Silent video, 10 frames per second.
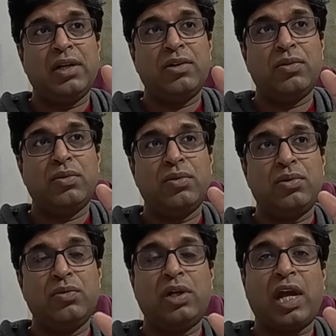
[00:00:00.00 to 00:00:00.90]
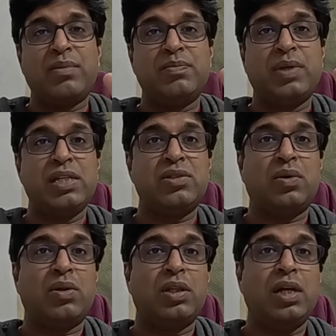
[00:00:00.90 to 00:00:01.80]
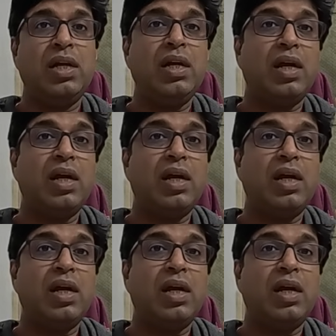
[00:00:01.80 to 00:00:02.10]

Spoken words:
into two types based on the